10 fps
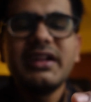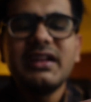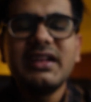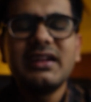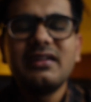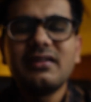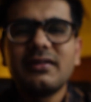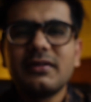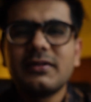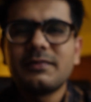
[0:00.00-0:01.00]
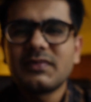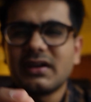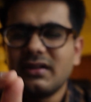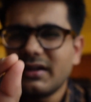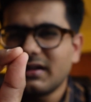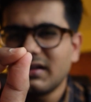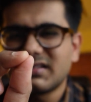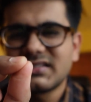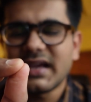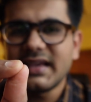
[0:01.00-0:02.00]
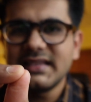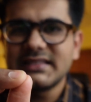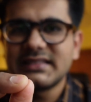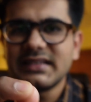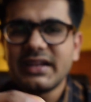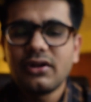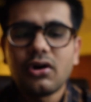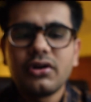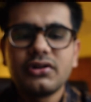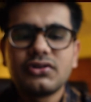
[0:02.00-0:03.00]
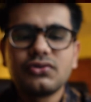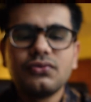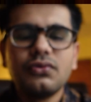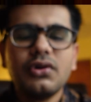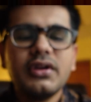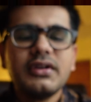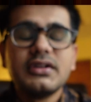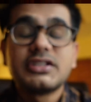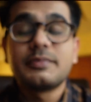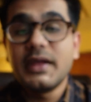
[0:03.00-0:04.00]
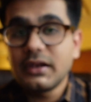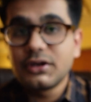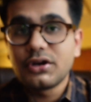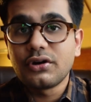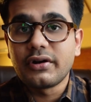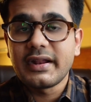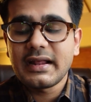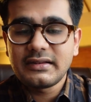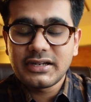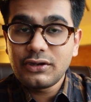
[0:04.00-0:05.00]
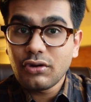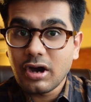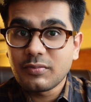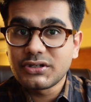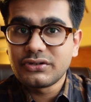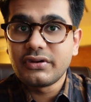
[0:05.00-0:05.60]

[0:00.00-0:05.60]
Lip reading: need a little size in order to smell good, and I'll tell you how much you